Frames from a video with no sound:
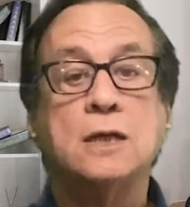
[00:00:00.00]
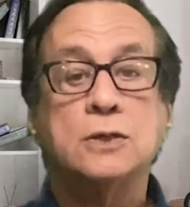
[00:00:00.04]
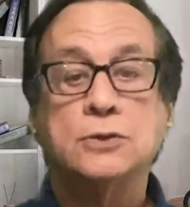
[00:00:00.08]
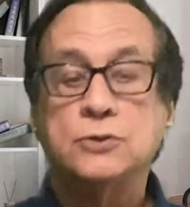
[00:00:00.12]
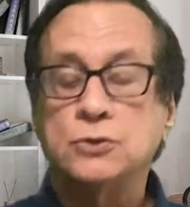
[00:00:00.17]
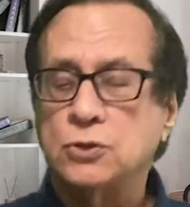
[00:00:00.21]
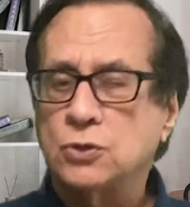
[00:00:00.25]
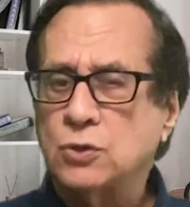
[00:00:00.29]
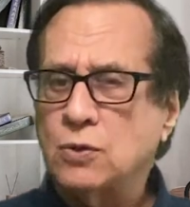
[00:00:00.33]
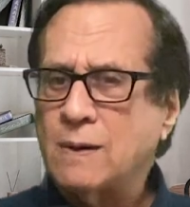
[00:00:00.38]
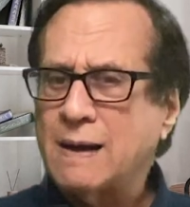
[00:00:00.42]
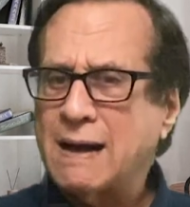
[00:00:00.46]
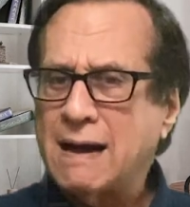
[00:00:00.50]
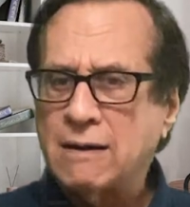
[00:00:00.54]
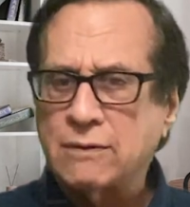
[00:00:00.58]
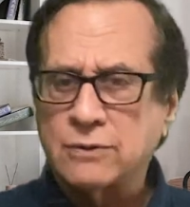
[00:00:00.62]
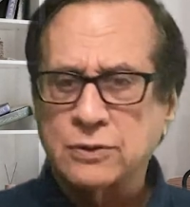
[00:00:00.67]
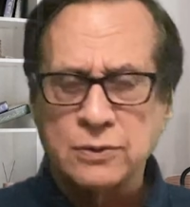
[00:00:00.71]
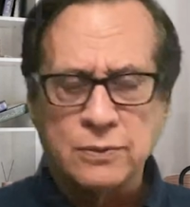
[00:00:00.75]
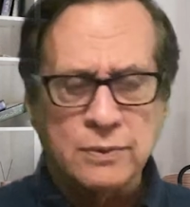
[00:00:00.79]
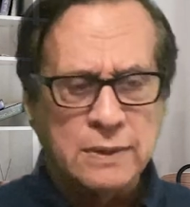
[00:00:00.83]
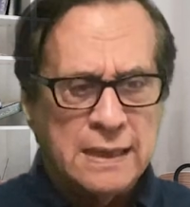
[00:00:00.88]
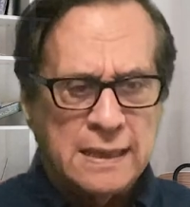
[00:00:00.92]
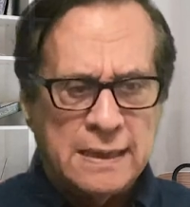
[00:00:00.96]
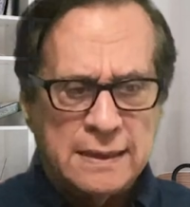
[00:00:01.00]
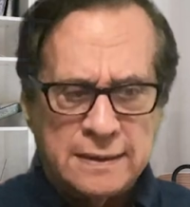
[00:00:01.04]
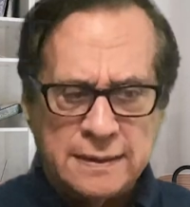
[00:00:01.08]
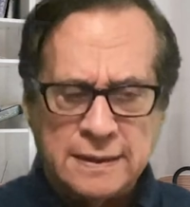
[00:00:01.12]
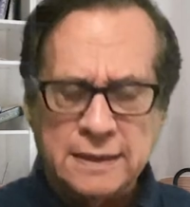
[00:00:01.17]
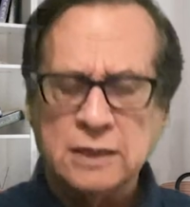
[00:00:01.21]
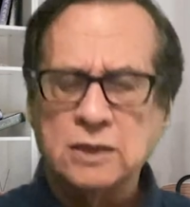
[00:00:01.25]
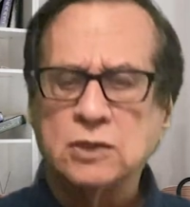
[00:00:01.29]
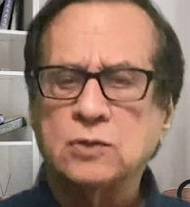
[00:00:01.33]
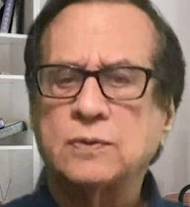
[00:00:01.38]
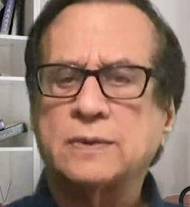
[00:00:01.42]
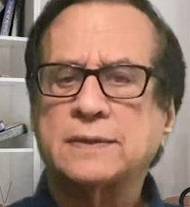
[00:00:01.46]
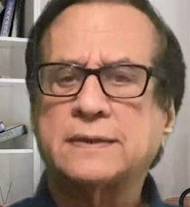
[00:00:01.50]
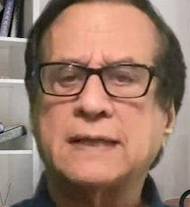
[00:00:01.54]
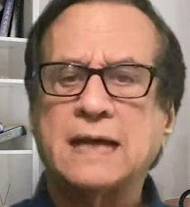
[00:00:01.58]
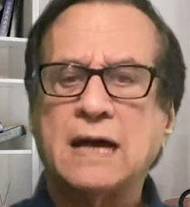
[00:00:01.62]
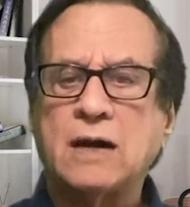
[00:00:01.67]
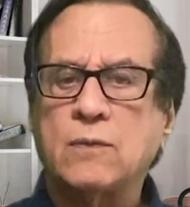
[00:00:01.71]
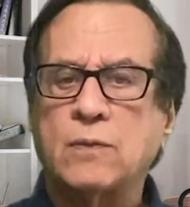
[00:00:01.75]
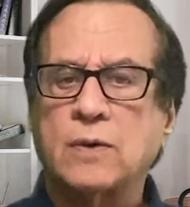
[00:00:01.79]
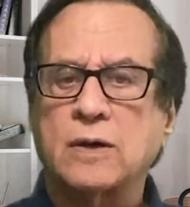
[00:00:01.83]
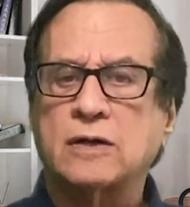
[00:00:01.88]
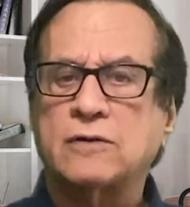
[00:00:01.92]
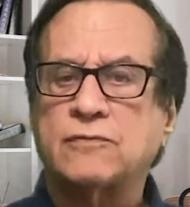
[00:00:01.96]
Do you know how to deal with
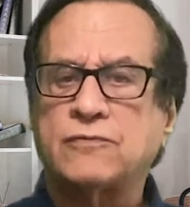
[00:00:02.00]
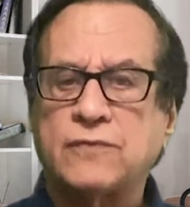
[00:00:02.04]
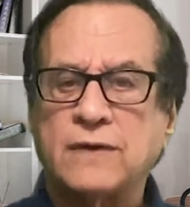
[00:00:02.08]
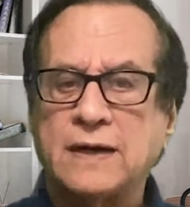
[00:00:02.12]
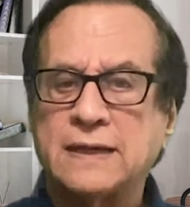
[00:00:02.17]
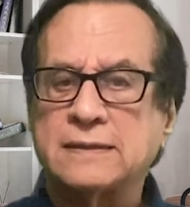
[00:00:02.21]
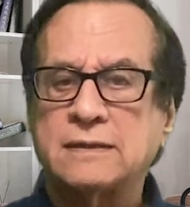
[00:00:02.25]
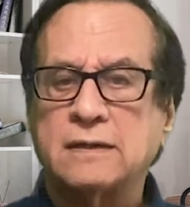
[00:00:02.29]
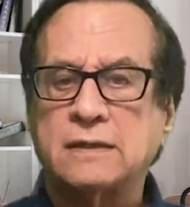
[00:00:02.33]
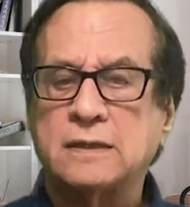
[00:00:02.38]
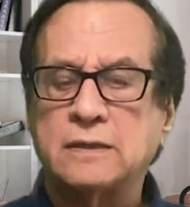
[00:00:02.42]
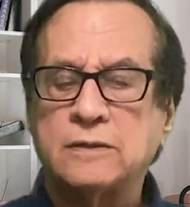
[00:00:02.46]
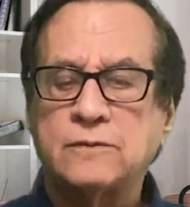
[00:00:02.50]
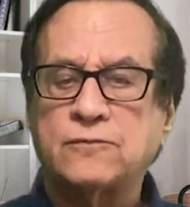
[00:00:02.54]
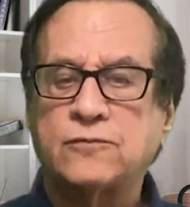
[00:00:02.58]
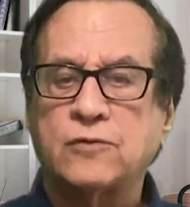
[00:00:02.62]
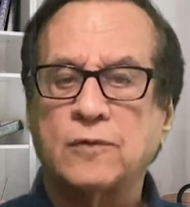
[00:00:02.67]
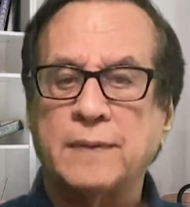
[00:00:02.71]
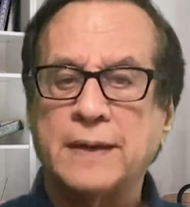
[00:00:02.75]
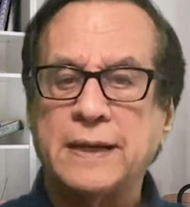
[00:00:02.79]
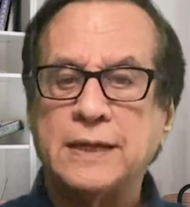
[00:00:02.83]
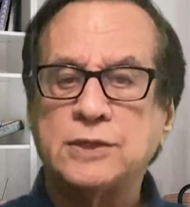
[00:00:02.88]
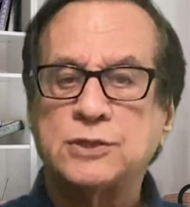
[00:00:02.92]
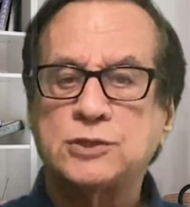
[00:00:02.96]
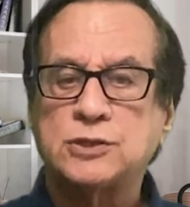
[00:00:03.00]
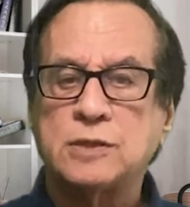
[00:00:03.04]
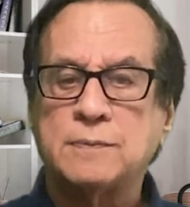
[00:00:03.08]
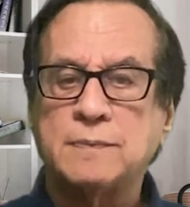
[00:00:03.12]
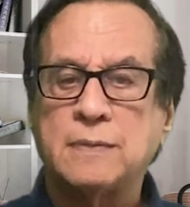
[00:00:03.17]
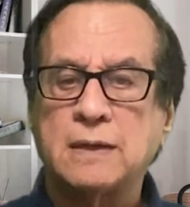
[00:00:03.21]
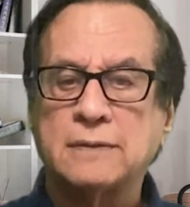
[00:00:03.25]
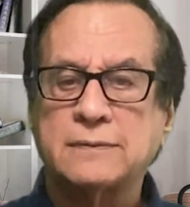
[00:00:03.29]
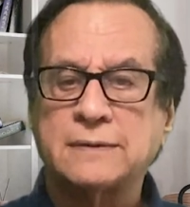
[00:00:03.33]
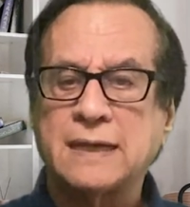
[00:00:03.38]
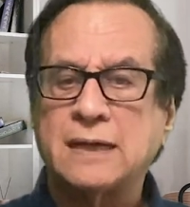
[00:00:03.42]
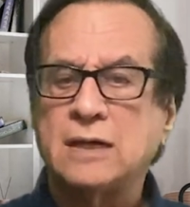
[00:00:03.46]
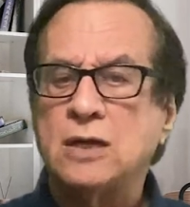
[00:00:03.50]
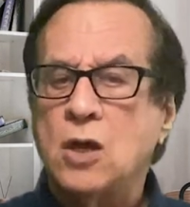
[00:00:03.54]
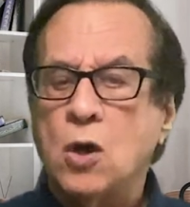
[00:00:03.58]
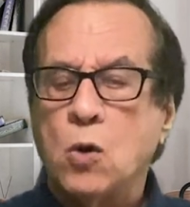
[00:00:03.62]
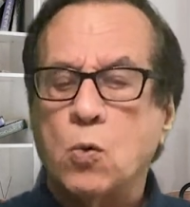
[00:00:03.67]
that? Where to find out information about that?